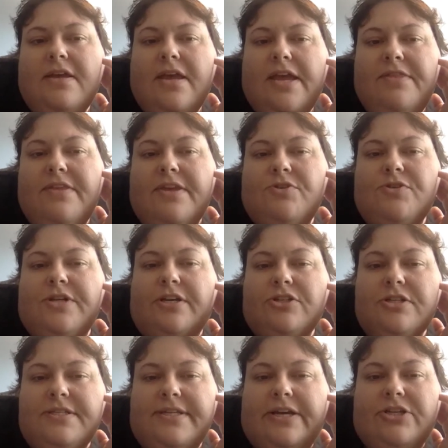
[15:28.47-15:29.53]
In the
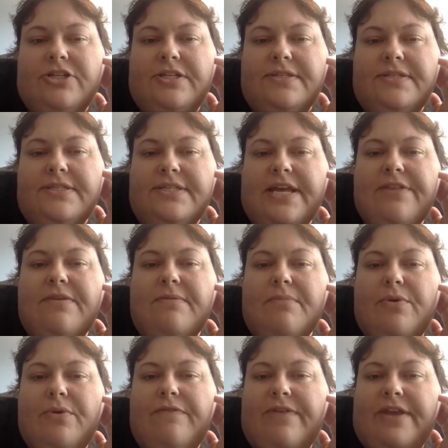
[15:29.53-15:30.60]
introduction section, state the
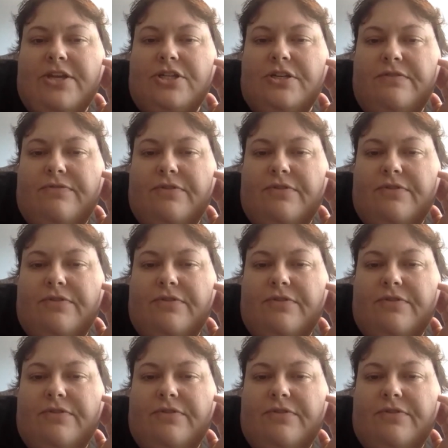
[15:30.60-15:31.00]
motivation